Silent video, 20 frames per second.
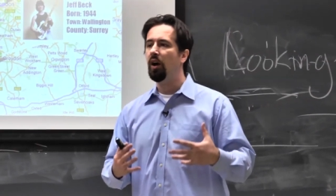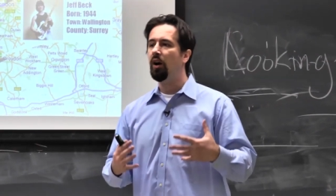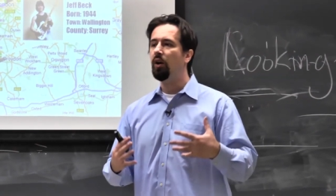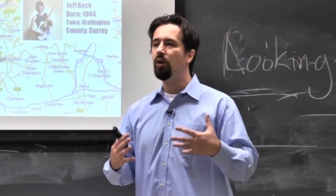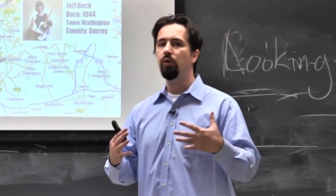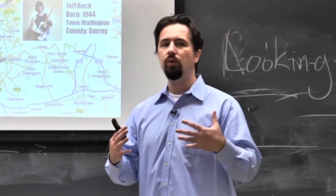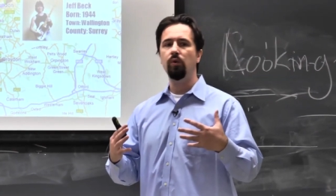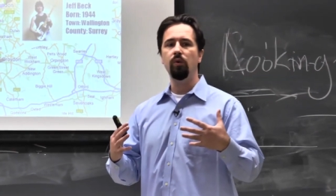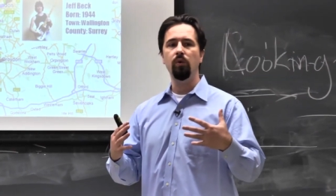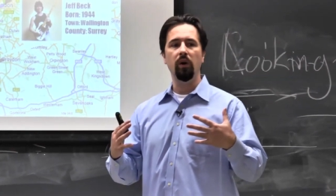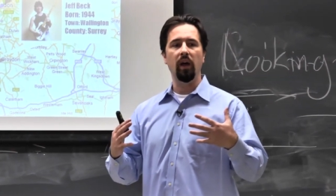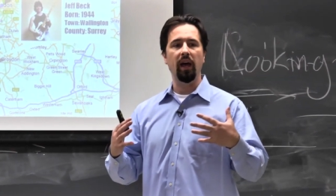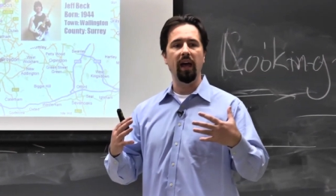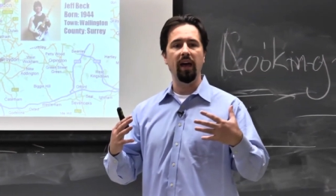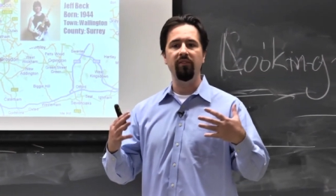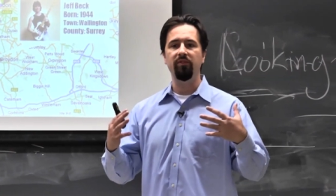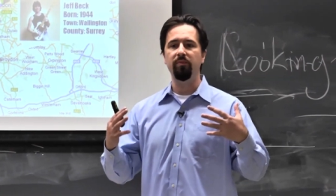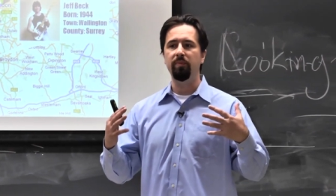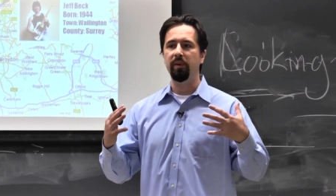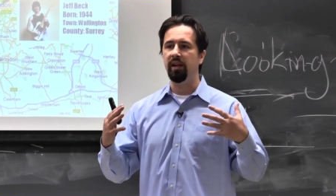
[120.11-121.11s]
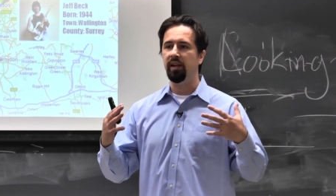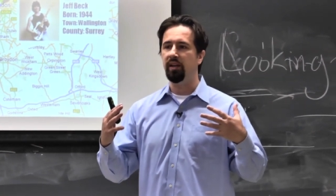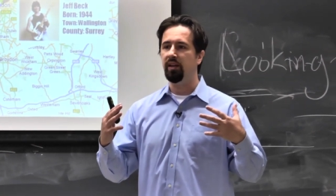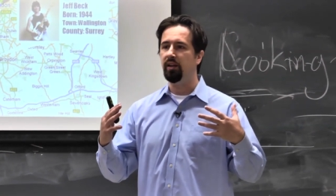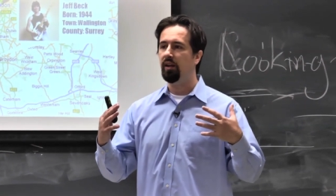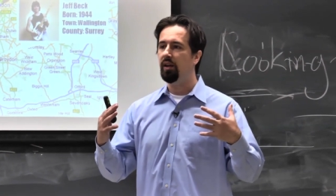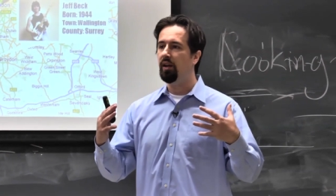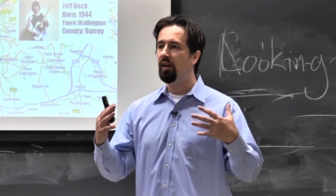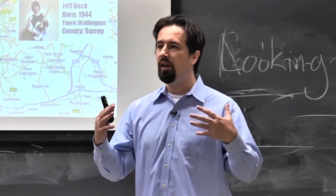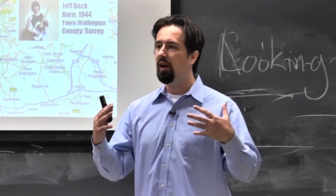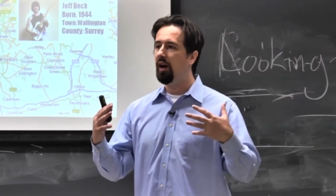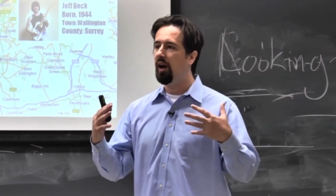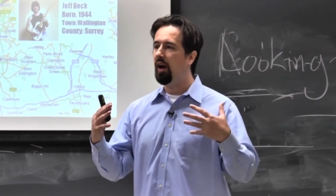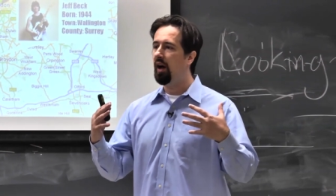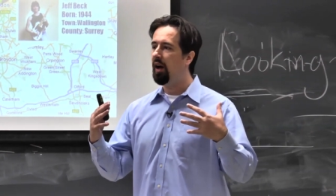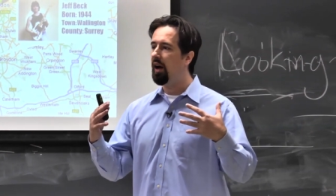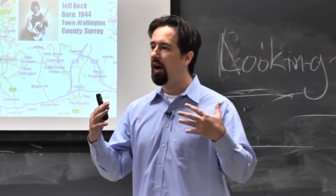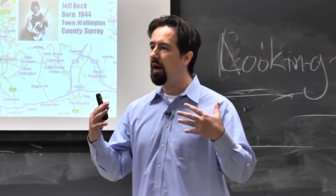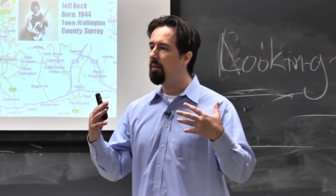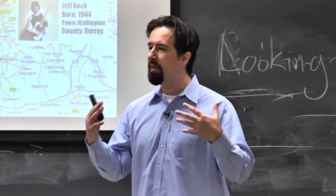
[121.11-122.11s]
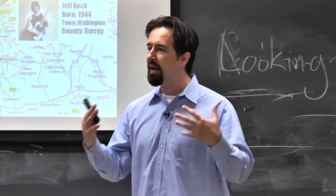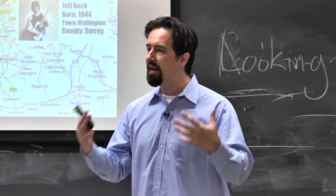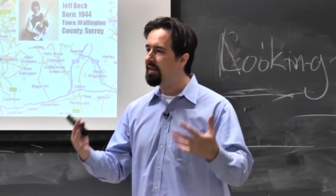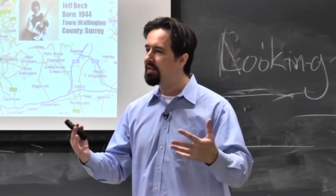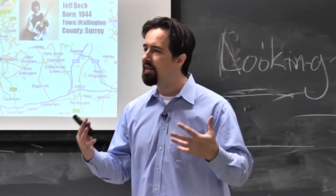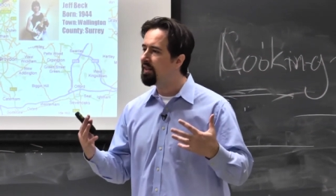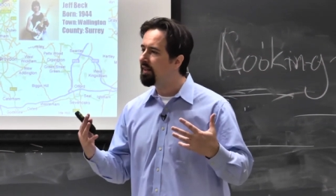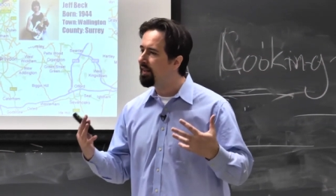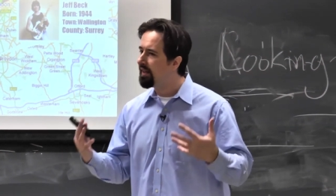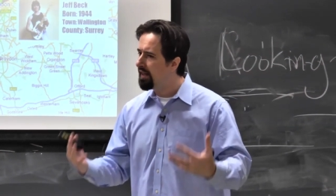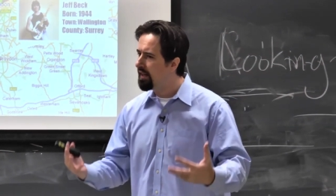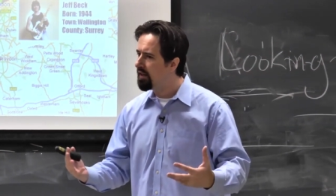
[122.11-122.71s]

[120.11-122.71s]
who have been uh, amazingly